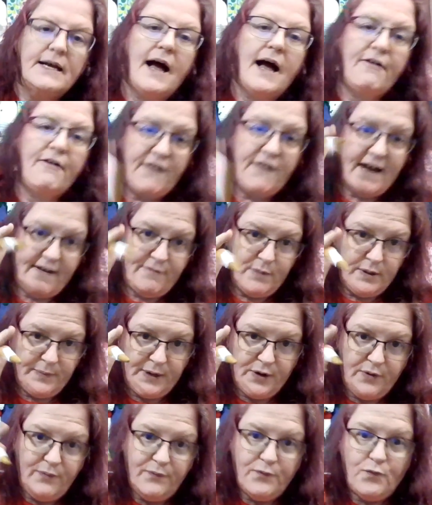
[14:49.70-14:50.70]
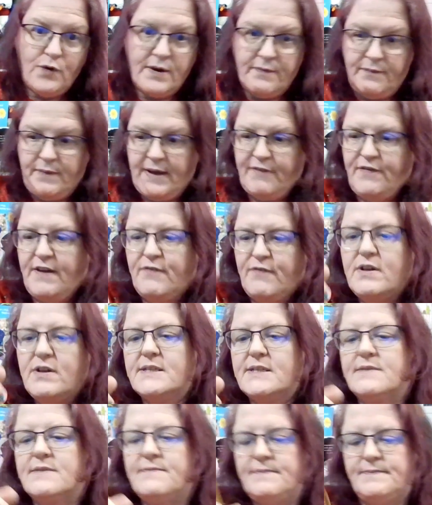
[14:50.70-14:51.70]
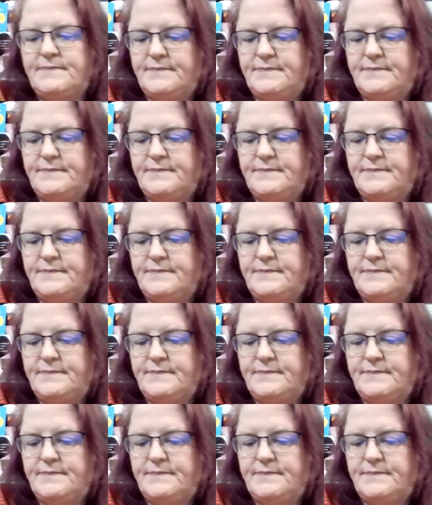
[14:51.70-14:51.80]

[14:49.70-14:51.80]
a 5 millimeter, one of my favorites.